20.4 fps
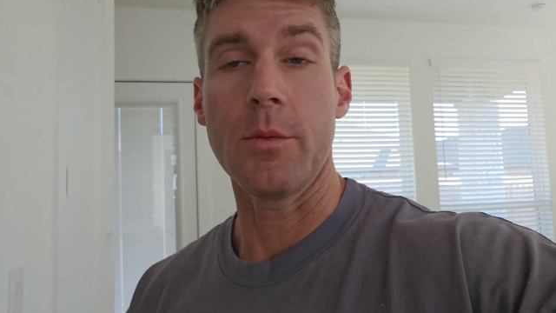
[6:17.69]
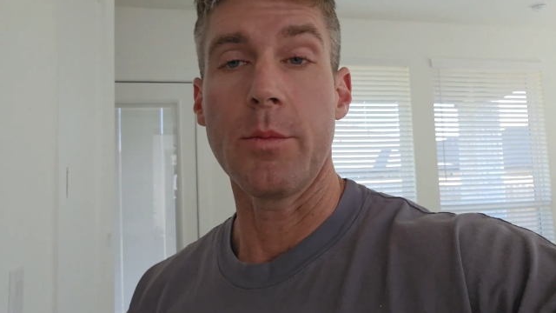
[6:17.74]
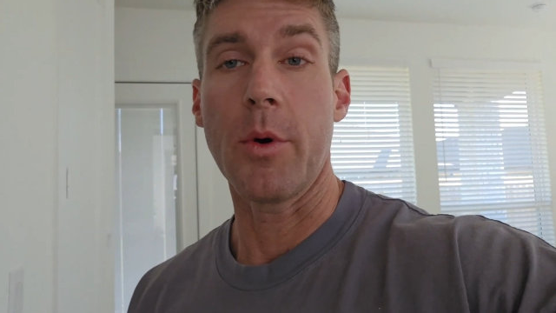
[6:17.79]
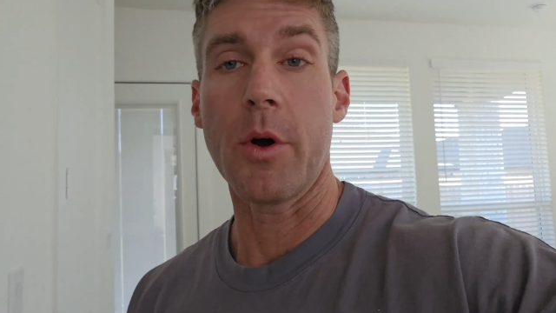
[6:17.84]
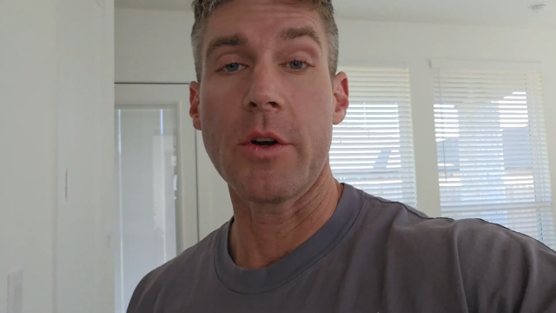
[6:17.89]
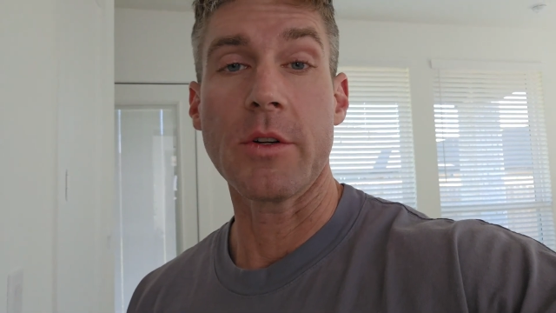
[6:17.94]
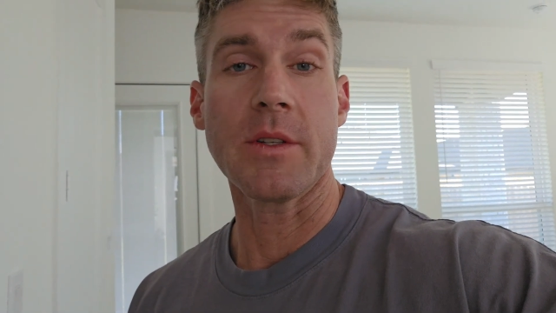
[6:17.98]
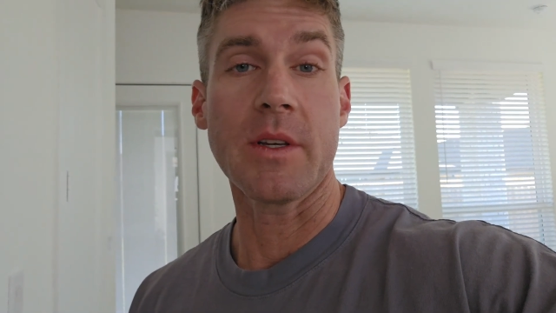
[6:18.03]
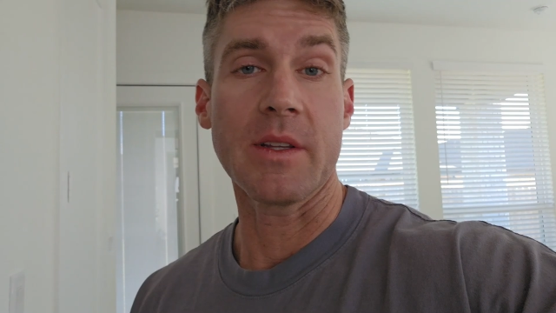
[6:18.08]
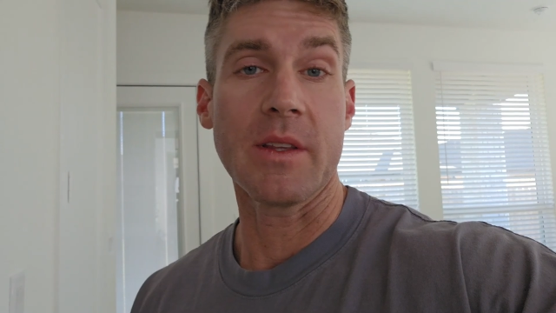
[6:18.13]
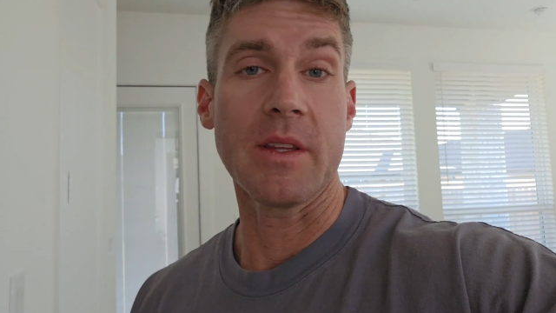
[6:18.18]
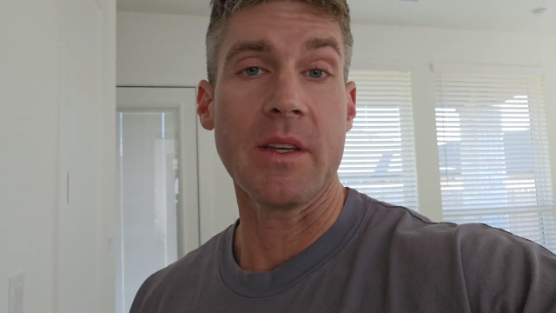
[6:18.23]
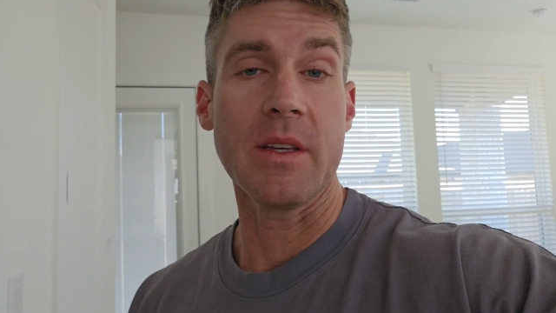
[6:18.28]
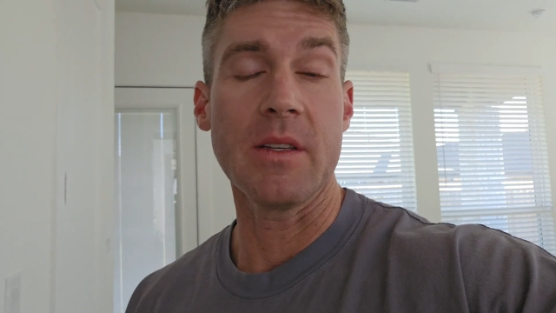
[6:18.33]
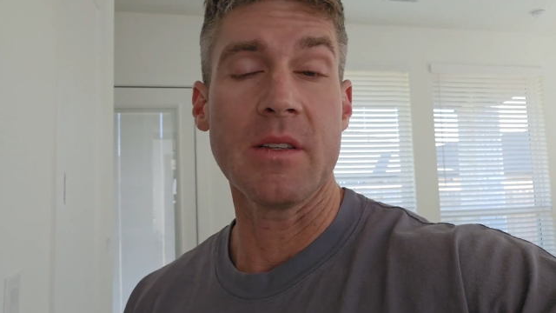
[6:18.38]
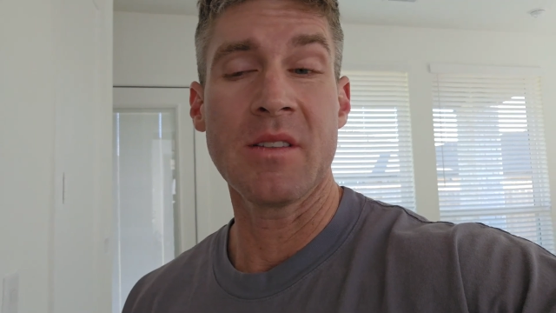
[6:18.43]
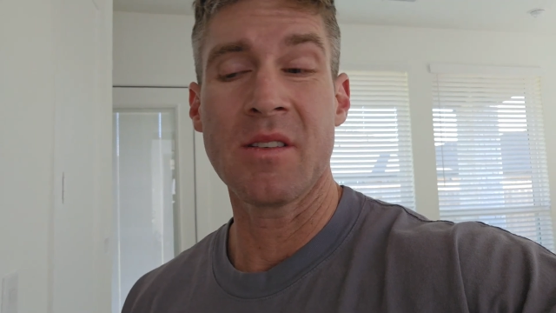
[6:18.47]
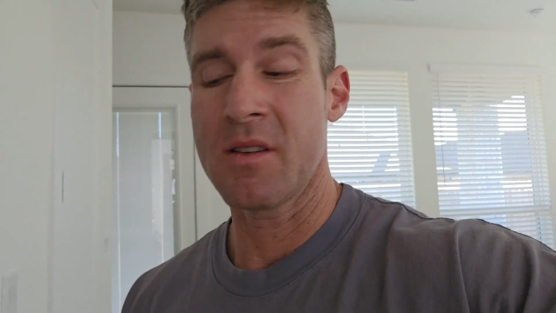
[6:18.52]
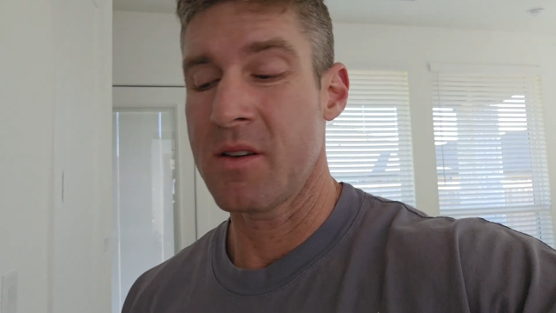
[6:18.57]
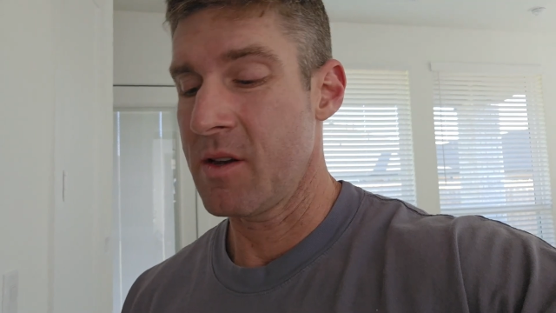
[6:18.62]
bars like
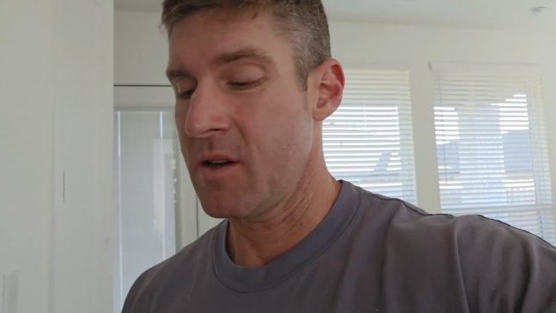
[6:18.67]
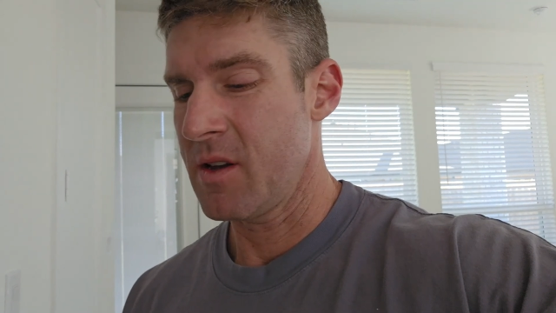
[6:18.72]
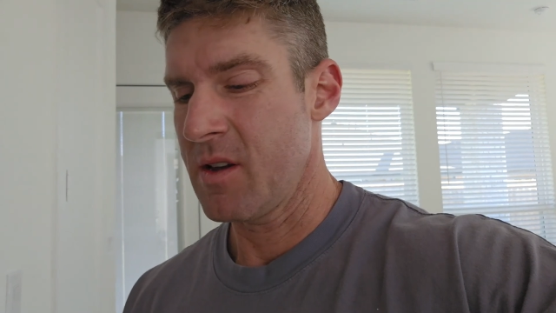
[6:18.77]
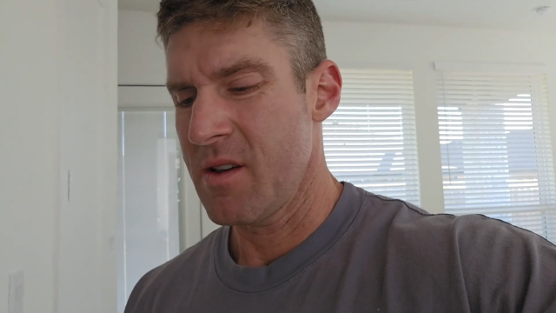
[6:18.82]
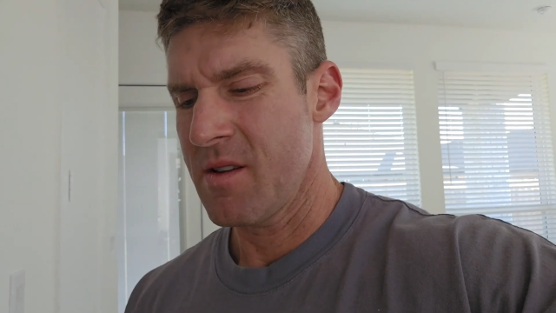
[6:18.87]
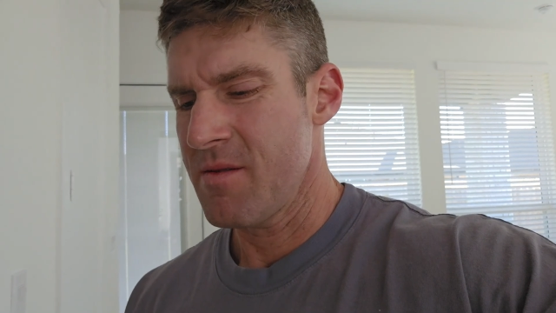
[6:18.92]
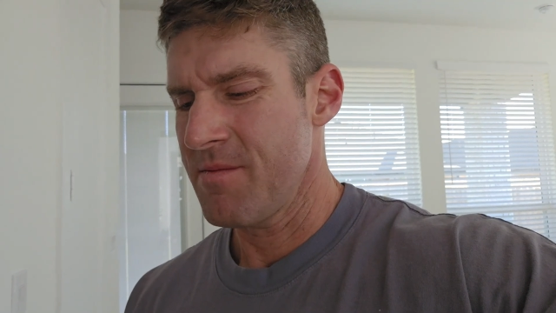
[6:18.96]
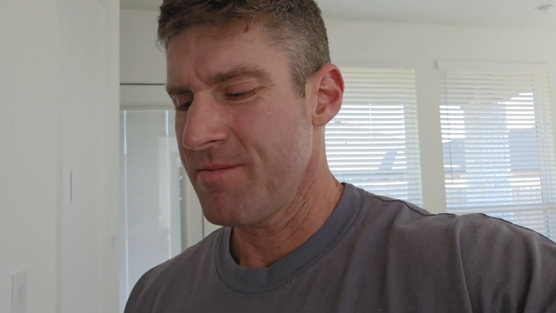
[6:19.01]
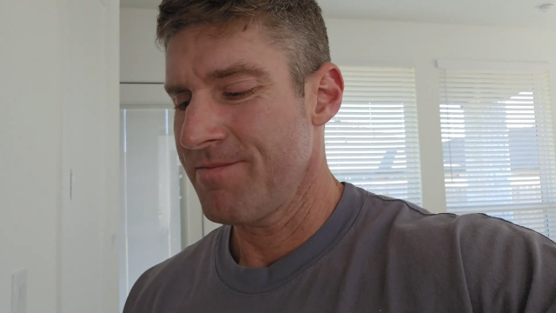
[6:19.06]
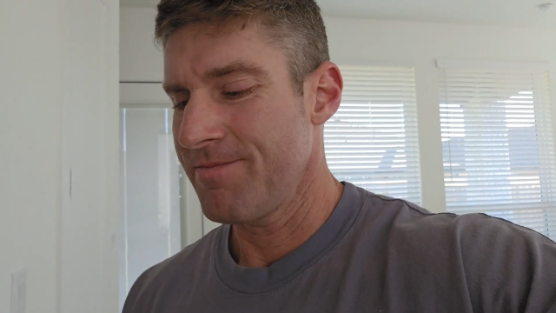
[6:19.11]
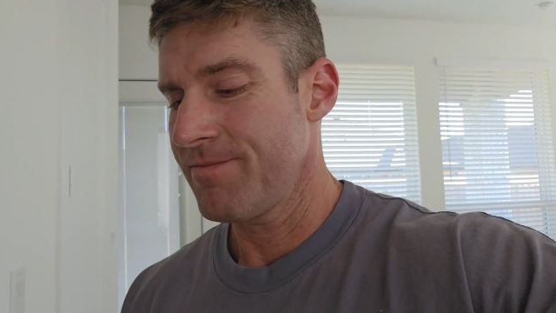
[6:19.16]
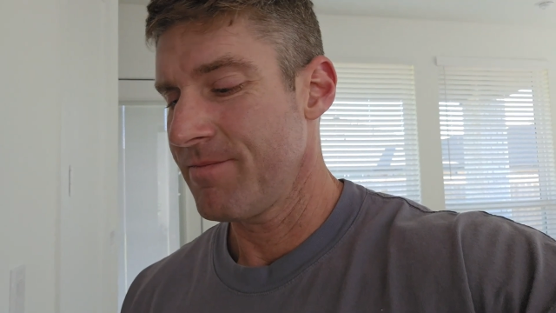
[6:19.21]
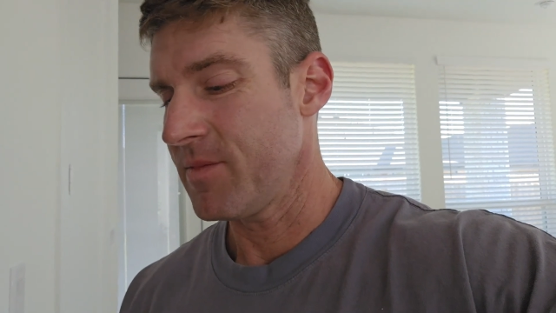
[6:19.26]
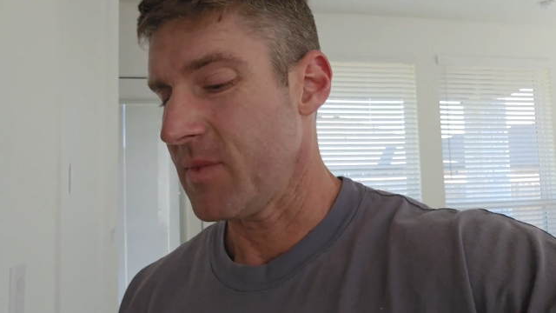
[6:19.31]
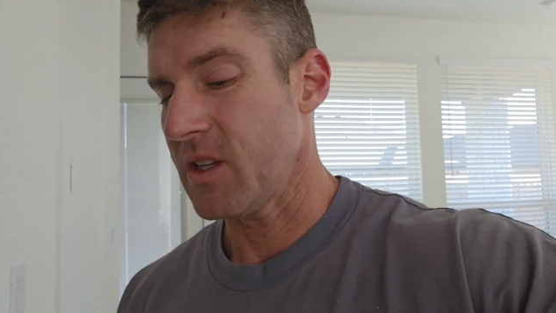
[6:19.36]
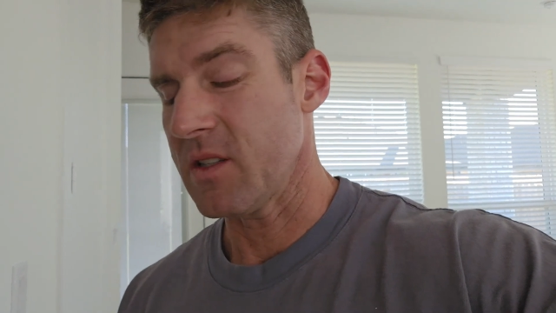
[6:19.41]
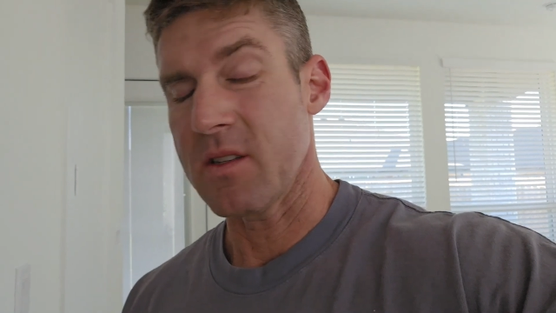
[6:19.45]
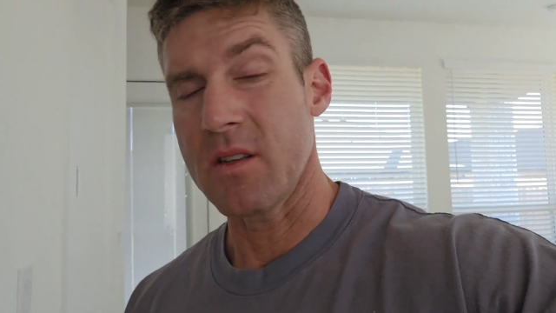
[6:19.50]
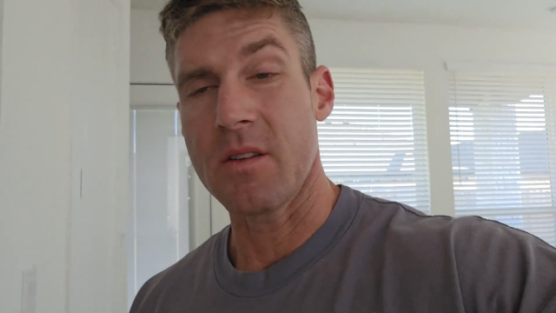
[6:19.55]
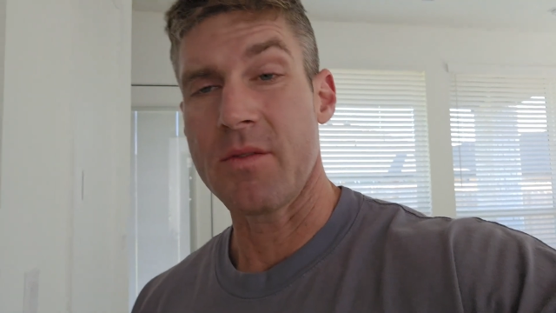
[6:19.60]
these,
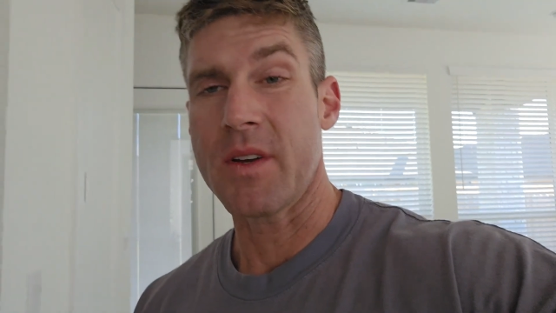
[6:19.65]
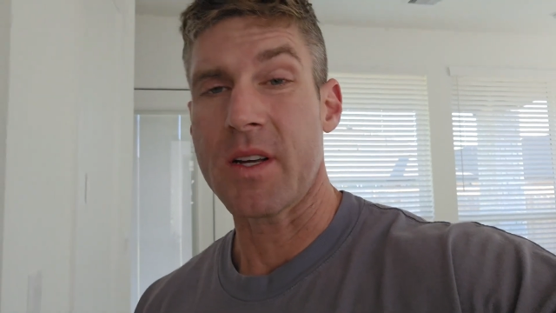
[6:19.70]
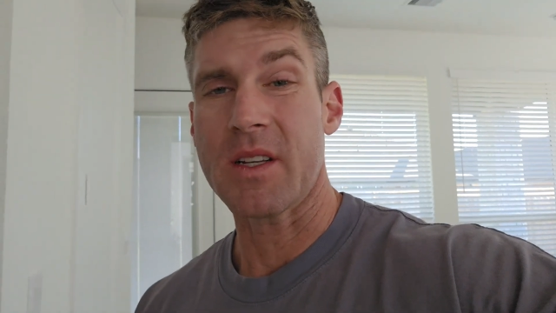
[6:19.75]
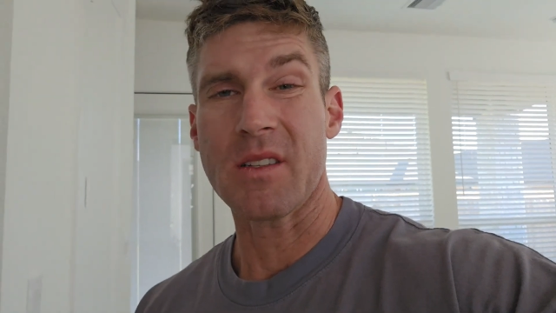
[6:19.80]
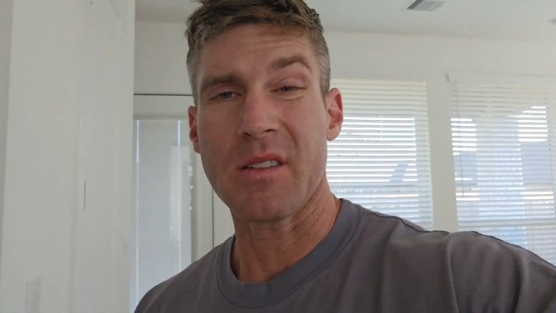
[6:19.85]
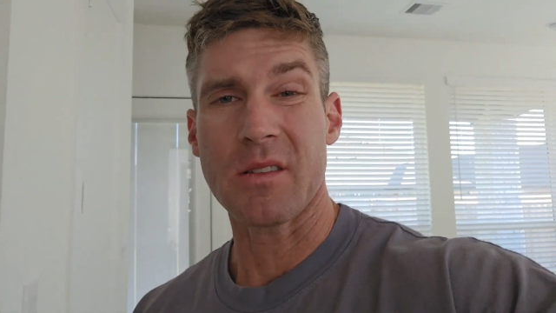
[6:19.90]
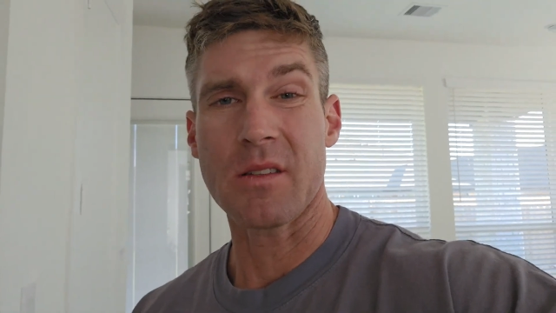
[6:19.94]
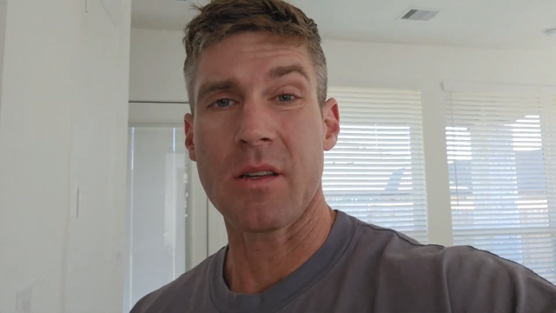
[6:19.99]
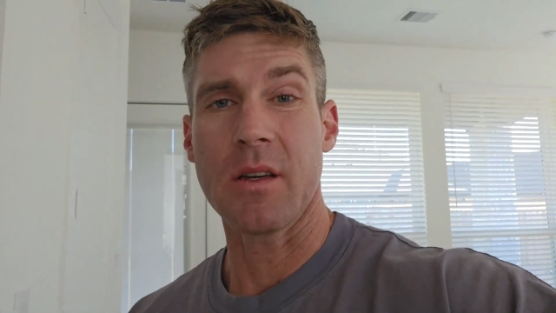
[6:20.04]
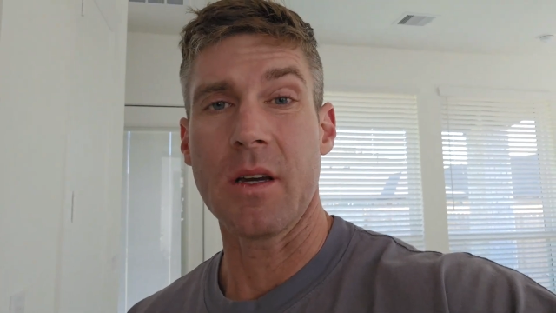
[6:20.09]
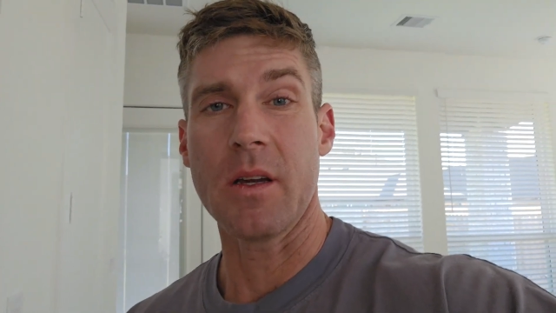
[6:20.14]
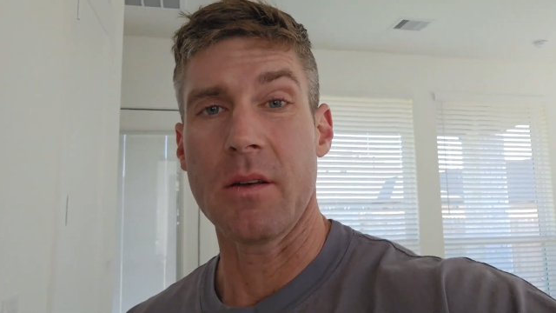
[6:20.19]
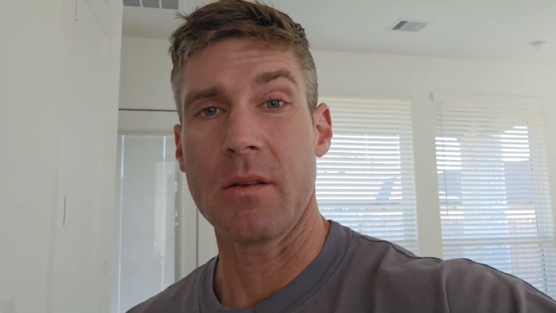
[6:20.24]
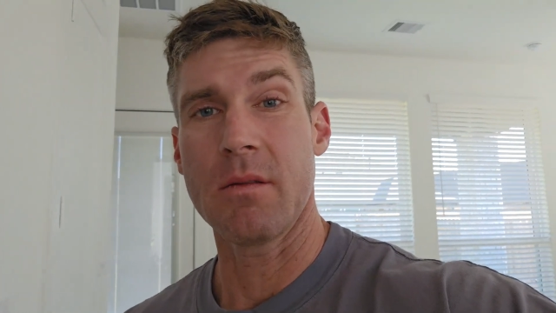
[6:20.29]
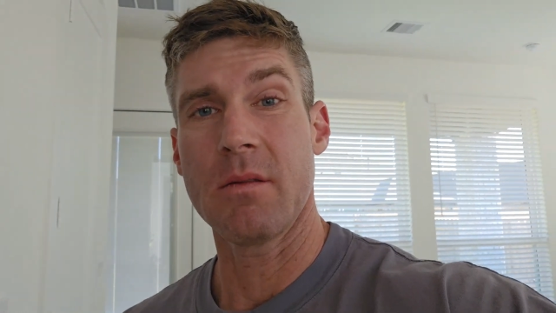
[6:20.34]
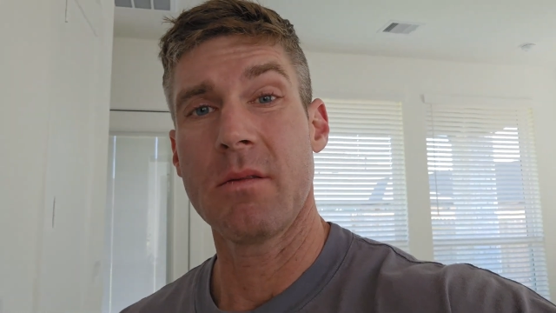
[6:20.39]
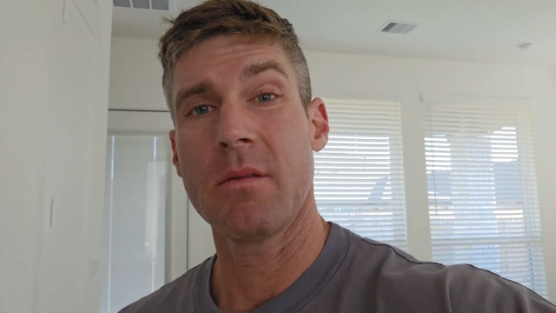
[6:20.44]
doesn't affect his gut.